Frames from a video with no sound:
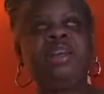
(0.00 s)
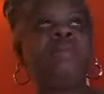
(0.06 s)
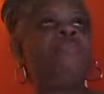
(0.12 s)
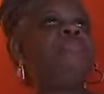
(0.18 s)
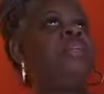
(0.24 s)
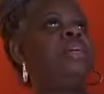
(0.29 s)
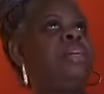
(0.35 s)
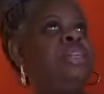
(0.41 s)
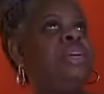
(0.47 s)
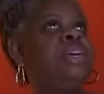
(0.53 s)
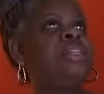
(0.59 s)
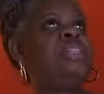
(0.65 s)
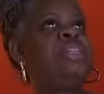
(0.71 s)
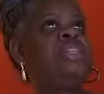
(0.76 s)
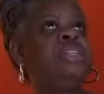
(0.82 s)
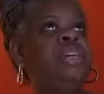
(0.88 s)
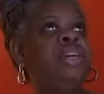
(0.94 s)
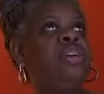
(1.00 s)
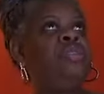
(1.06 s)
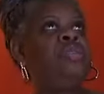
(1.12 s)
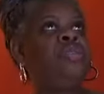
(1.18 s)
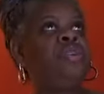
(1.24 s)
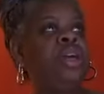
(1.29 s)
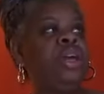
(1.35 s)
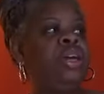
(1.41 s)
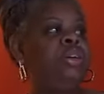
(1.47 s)
Erica Gray.
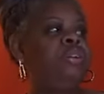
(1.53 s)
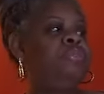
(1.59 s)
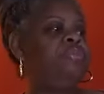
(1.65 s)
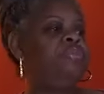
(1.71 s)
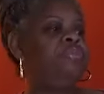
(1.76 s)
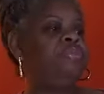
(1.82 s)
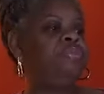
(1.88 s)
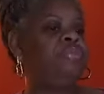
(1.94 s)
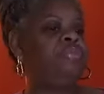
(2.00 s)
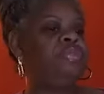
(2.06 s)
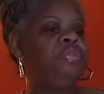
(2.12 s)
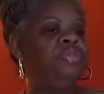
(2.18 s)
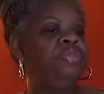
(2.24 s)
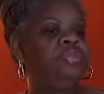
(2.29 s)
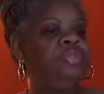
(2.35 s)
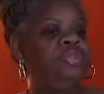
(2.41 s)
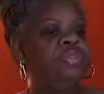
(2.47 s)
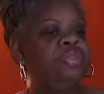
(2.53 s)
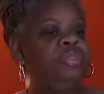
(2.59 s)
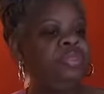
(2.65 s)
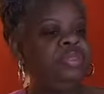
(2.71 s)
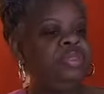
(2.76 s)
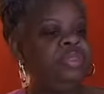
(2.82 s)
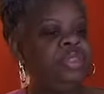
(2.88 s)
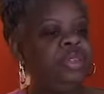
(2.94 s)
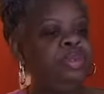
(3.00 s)
I think that's her name, Gray.
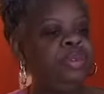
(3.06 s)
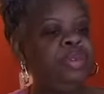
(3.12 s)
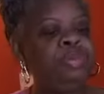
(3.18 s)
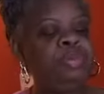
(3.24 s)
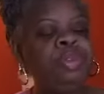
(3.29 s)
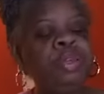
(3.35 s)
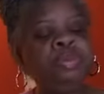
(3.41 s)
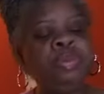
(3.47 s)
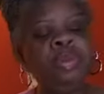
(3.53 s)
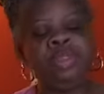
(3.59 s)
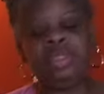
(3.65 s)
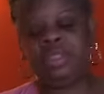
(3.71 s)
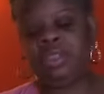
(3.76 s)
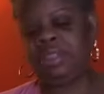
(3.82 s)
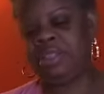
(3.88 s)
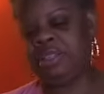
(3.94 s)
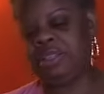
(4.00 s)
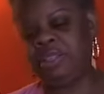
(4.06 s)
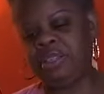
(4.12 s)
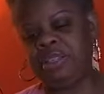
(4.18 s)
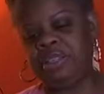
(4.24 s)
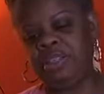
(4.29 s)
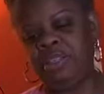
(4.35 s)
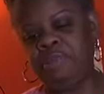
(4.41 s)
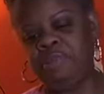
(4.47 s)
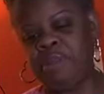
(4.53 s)
Let
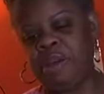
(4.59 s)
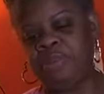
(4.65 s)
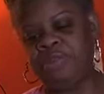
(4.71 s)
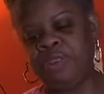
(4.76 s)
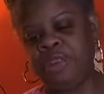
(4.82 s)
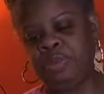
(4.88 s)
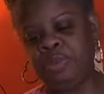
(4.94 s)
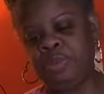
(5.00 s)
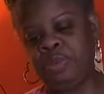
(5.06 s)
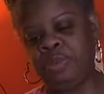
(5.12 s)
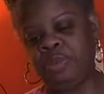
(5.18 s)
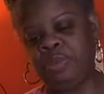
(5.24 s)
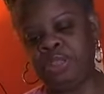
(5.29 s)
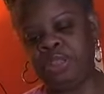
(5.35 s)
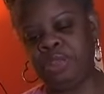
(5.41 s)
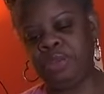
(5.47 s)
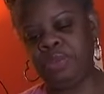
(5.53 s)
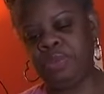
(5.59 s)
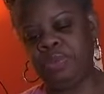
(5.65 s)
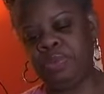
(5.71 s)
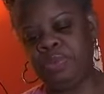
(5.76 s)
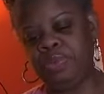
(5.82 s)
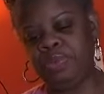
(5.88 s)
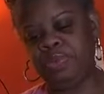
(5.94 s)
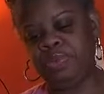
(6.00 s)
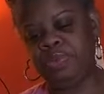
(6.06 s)
me see, cause she
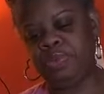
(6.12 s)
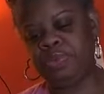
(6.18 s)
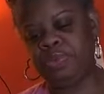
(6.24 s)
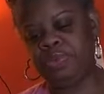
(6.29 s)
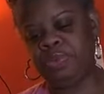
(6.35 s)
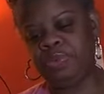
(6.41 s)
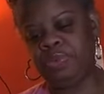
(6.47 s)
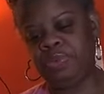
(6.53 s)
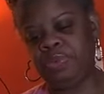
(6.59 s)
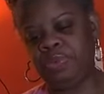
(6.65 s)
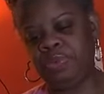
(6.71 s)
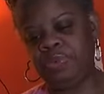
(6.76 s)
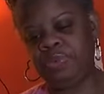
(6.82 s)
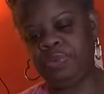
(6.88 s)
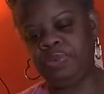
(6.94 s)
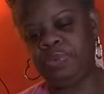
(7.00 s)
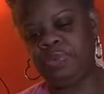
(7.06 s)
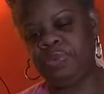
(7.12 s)
my Facebook friend too.